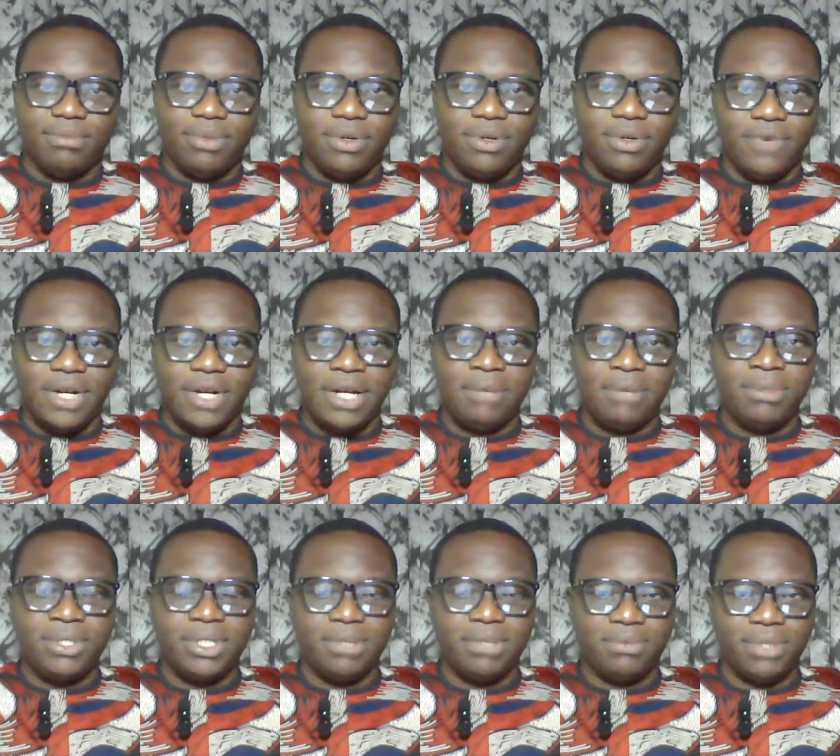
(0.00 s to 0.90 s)

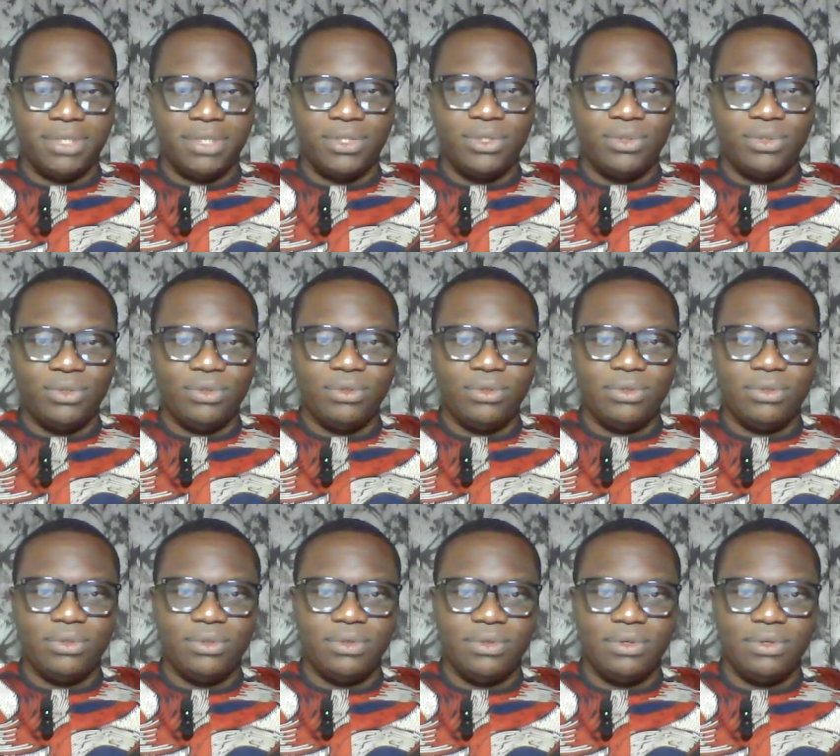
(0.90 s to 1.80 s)
Proverbs chapter 2,
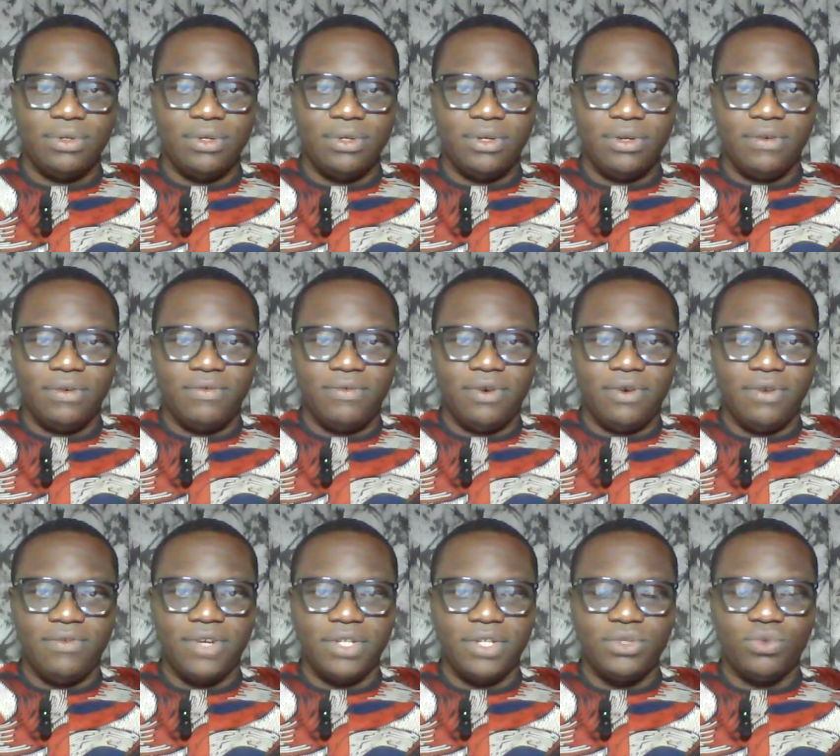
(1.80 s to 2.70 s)

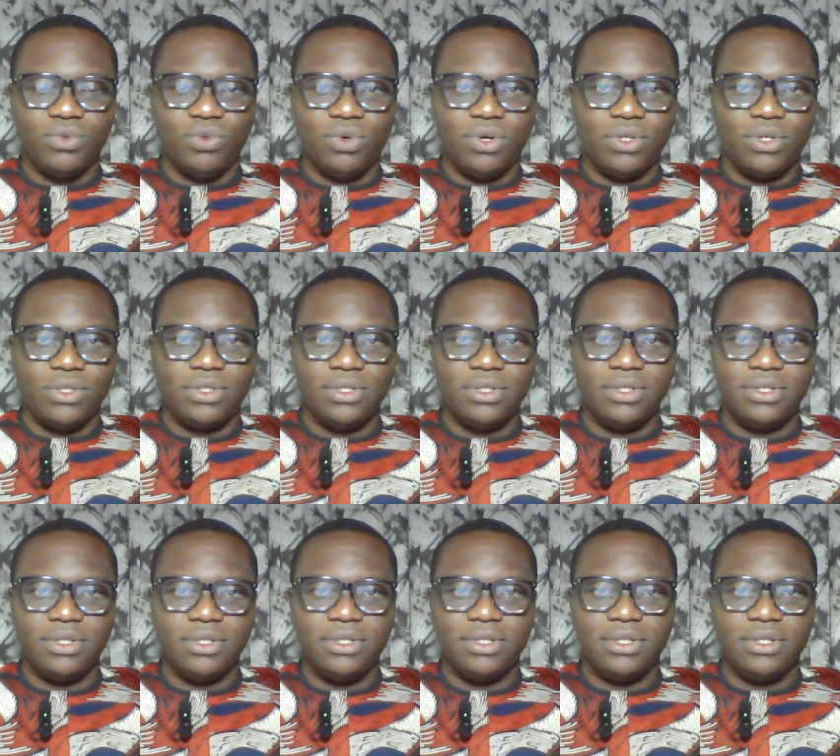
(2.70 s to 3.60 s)
from verse 1
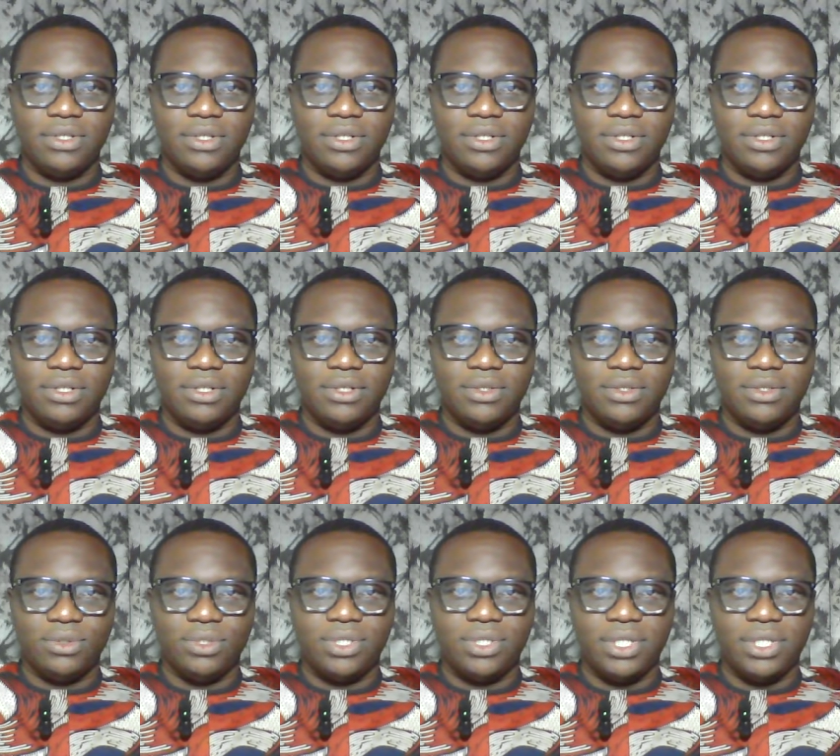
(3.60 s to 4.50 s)

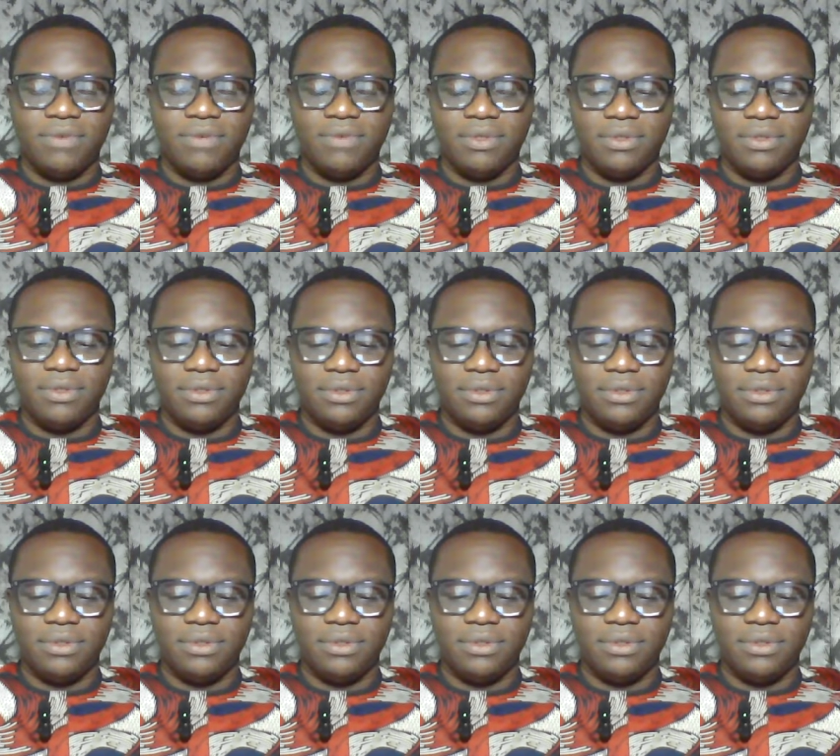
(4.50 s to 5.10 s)
to 7.